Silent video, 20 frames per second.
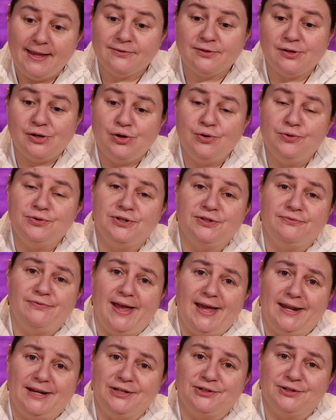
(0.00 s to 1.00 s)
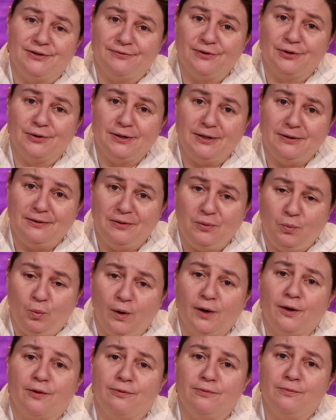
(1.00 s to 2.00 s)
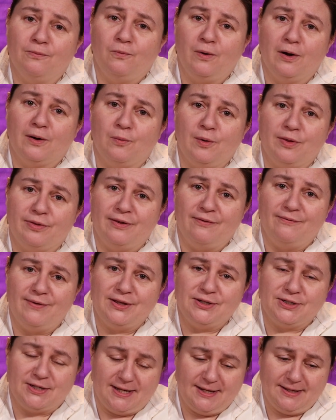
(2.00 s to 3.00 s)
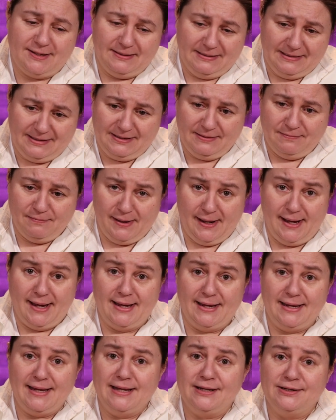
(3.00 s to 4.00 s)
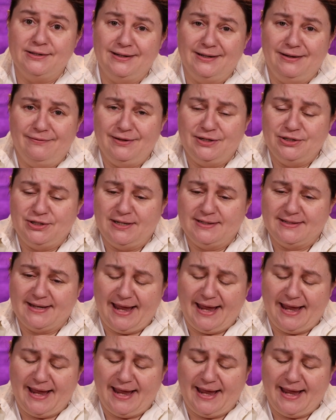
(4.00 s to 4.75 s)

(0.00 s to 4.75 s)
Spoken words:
that's a huge advantage if you're going to work with DaVinci to buy into DaVinci's